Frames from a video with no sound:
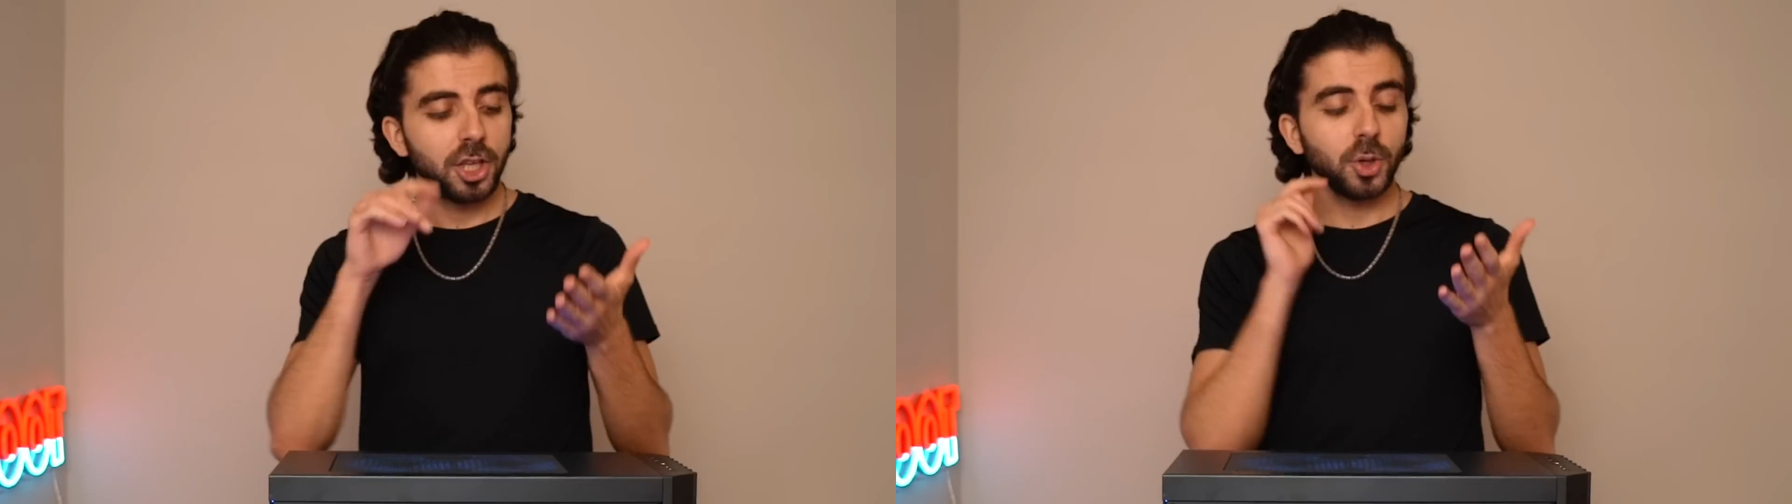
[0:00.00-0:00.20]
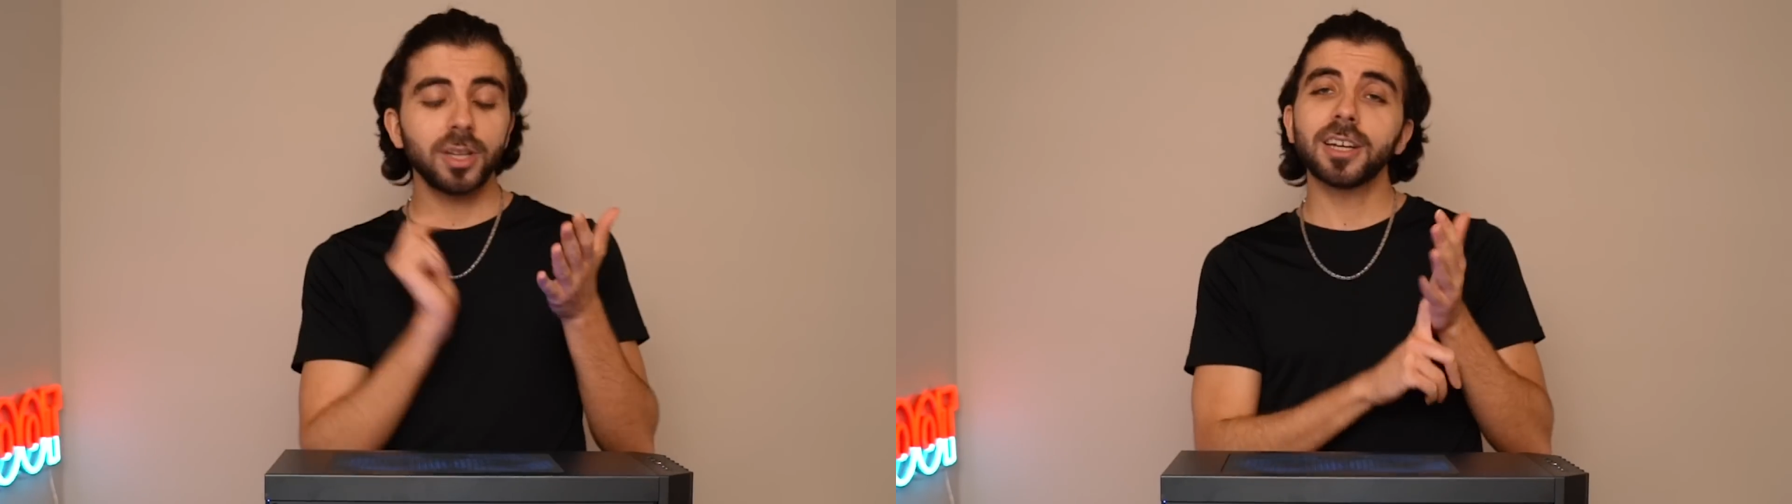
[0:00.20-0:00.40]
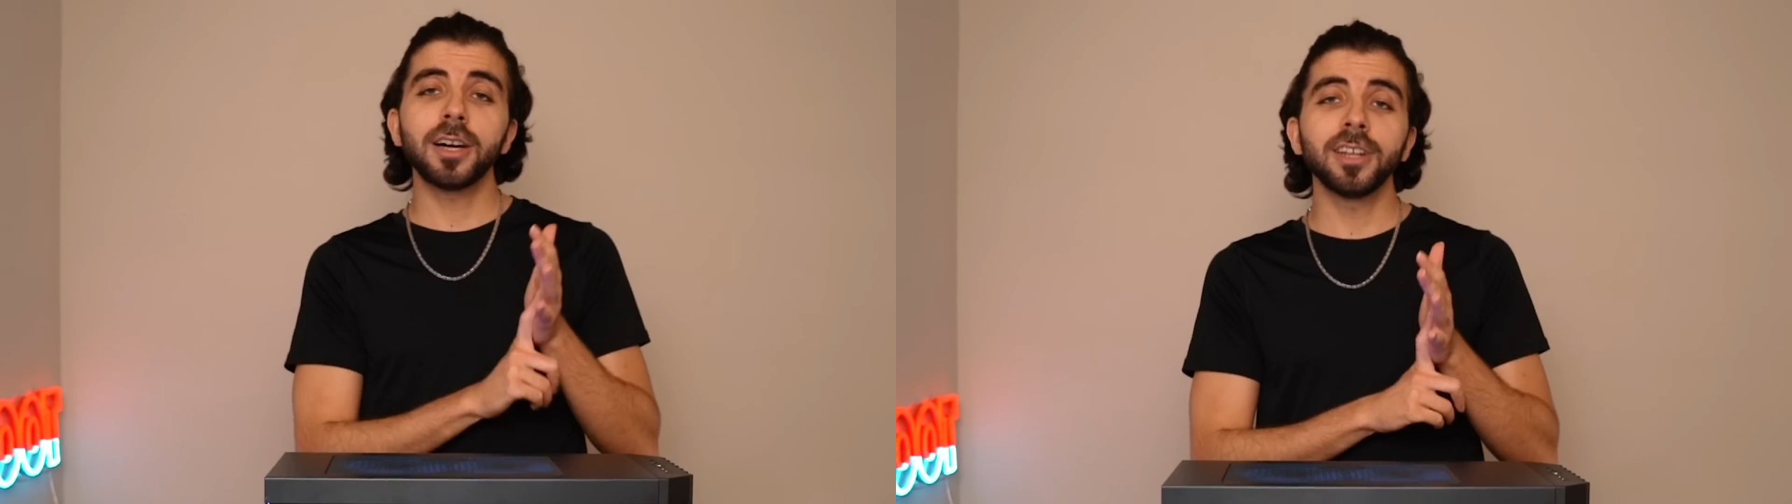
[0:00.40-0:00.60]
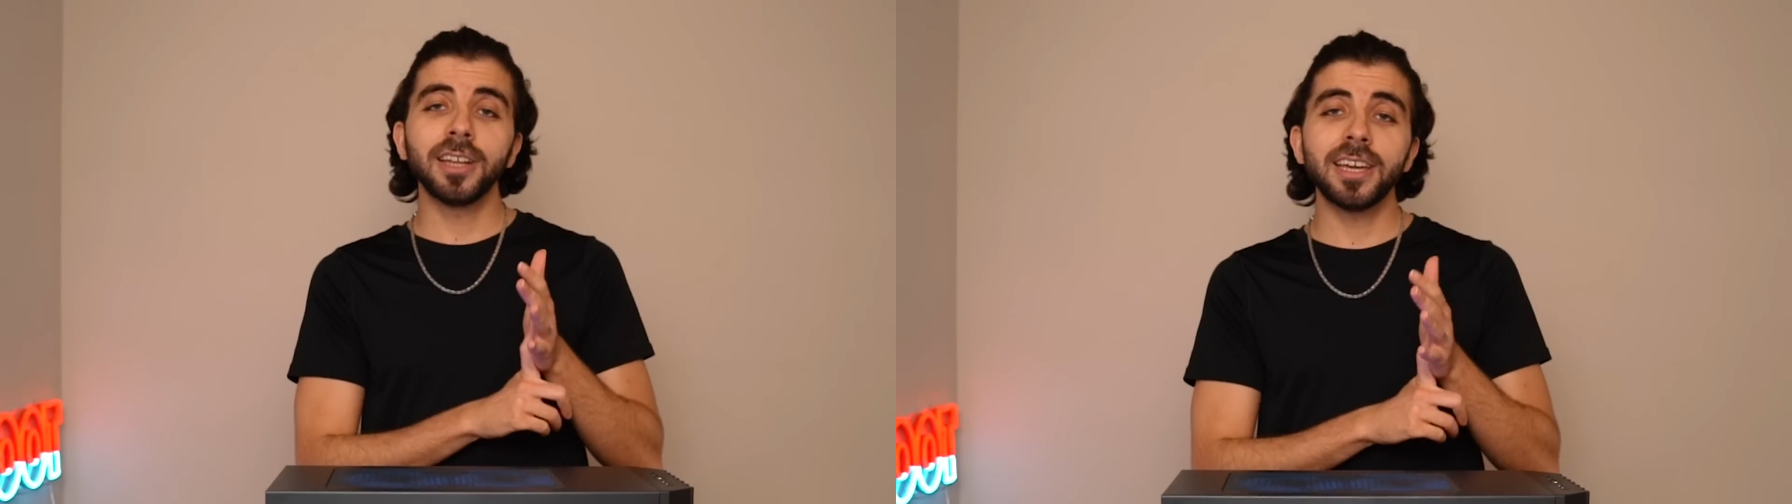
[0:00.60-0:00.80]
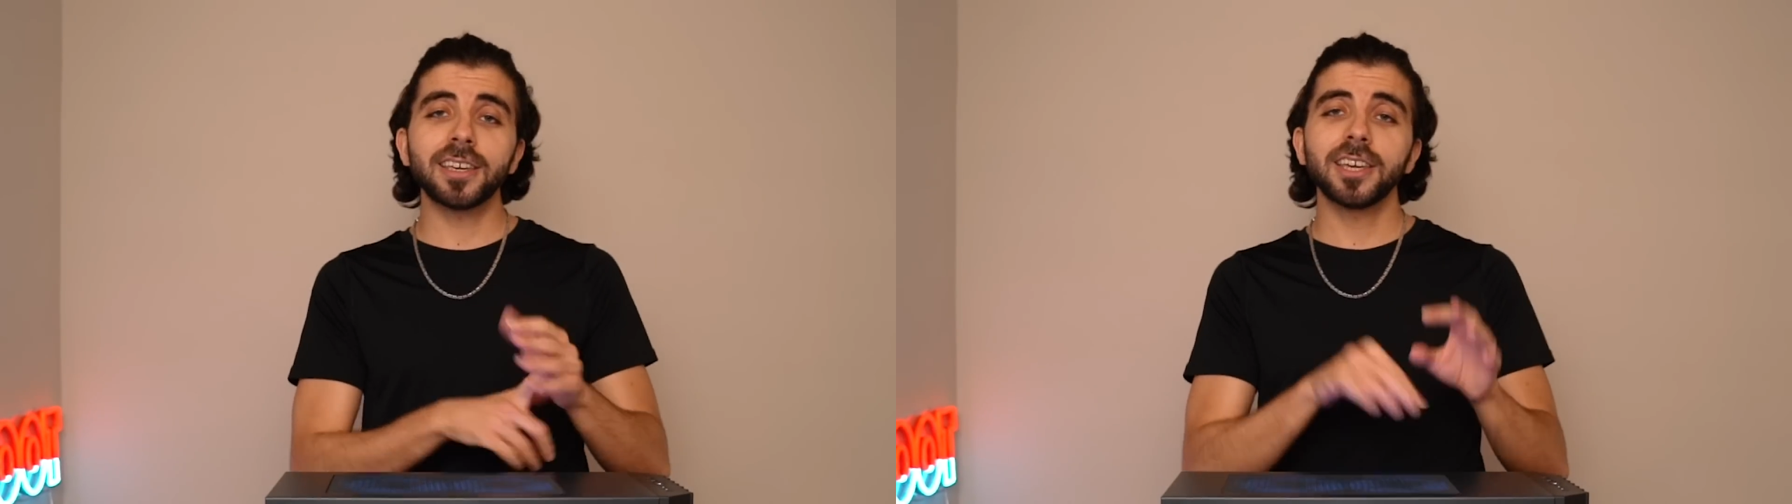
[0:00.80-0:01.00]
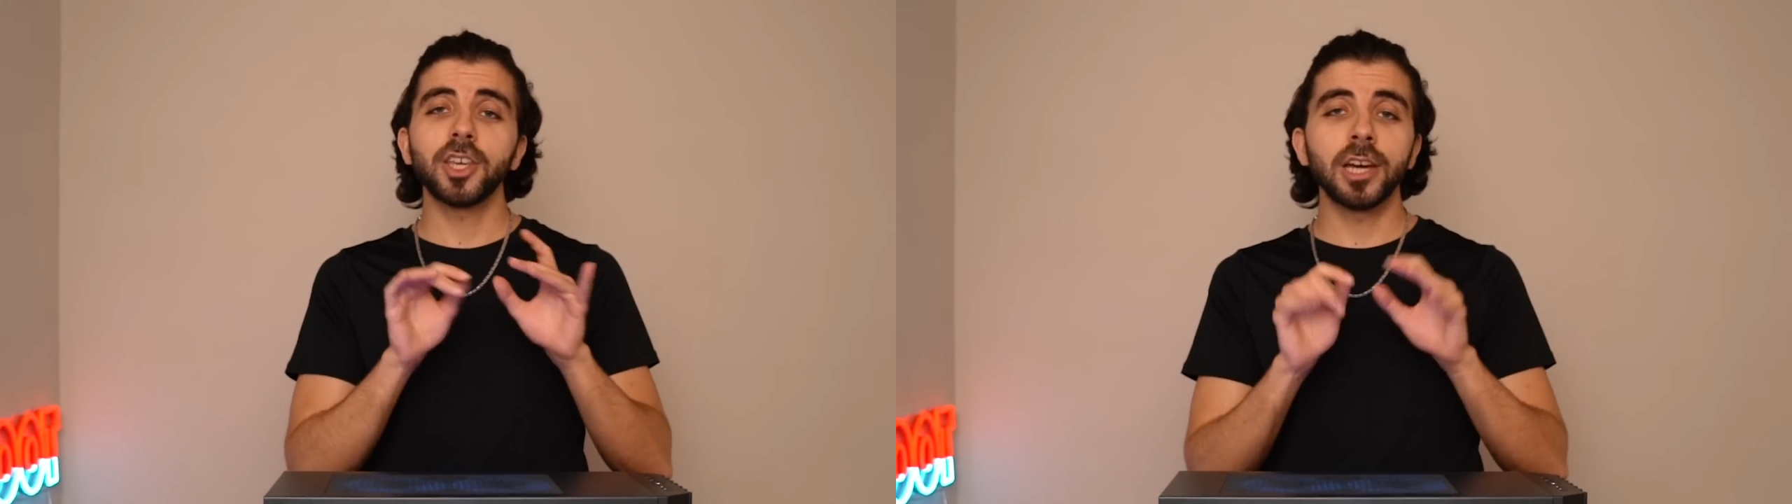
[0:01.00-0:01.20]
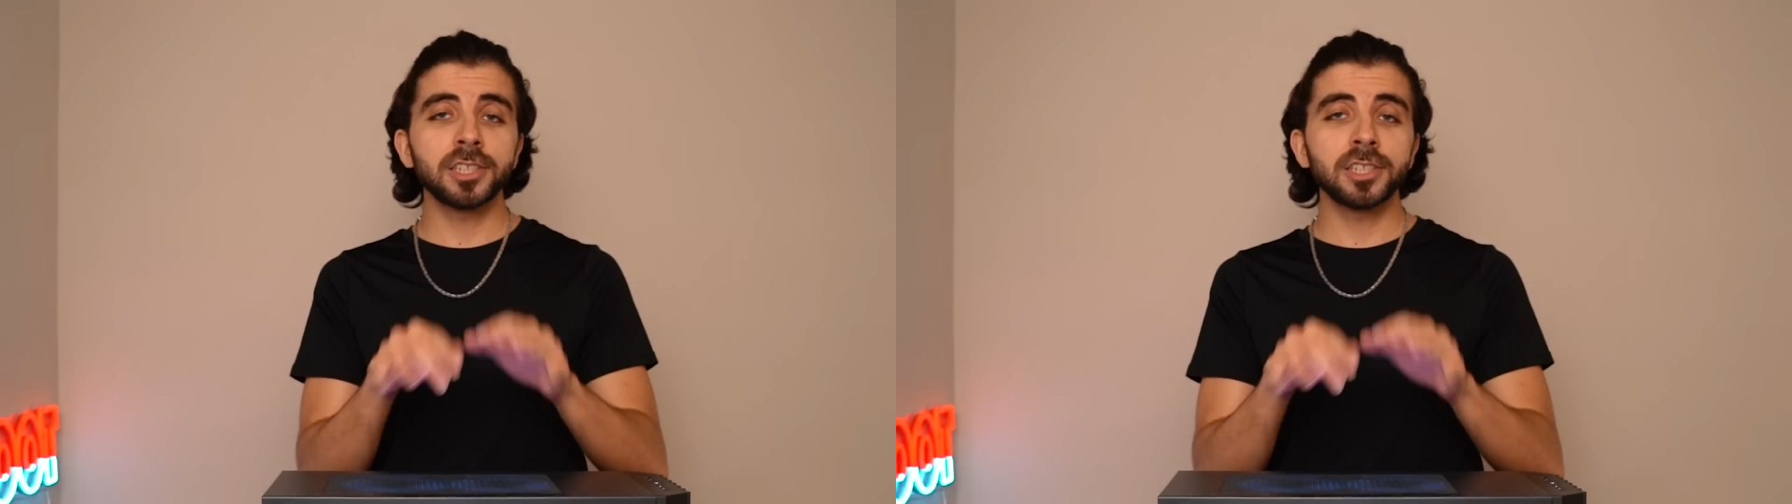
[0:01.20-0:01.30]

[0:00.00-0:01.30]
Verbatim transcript: You click on the link, you